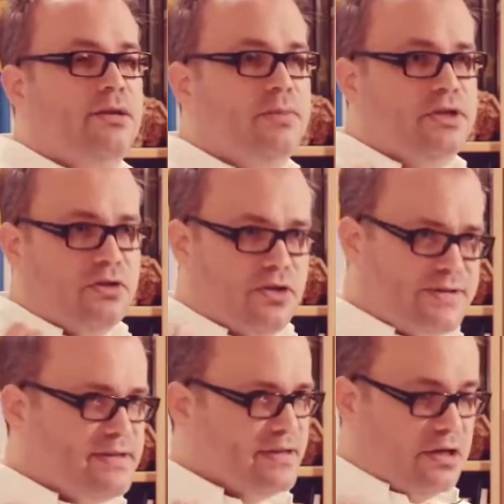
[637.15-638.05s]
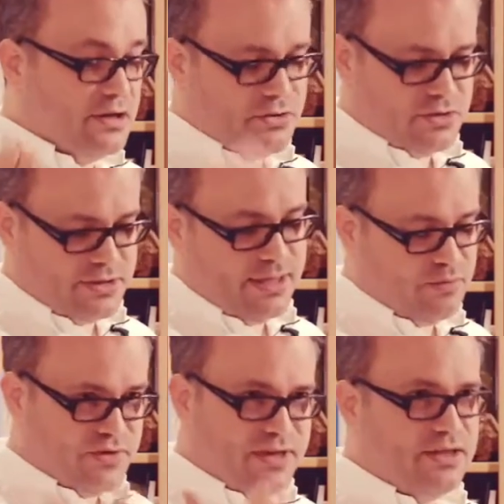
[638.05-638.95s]
but your losses are your
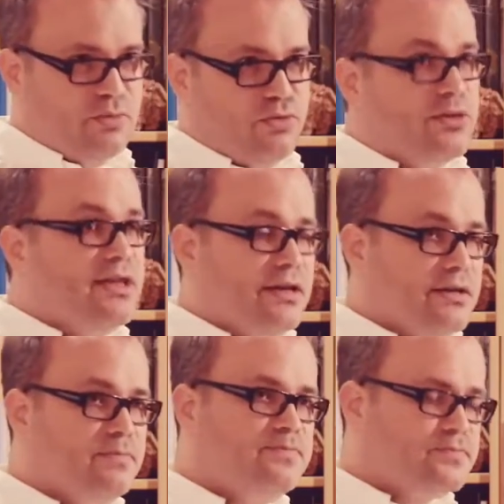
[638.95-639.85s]
10% you put there.